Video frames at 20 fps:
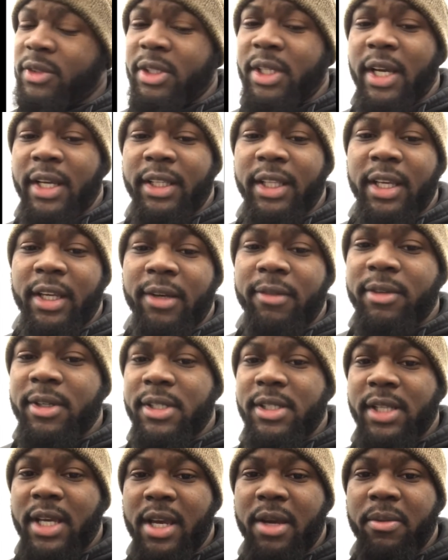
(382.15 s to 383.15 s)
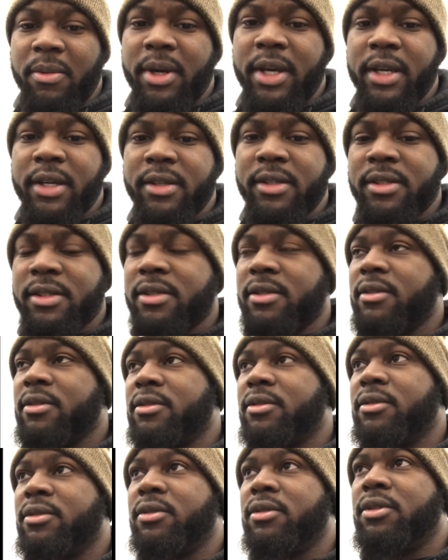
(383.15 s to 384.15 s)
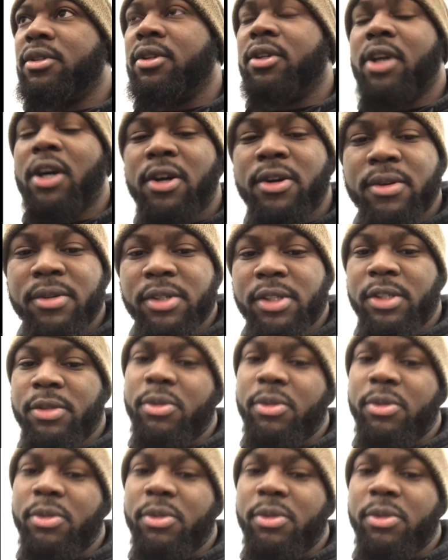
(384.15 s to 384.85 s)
You gotta think of it the same way as your goals.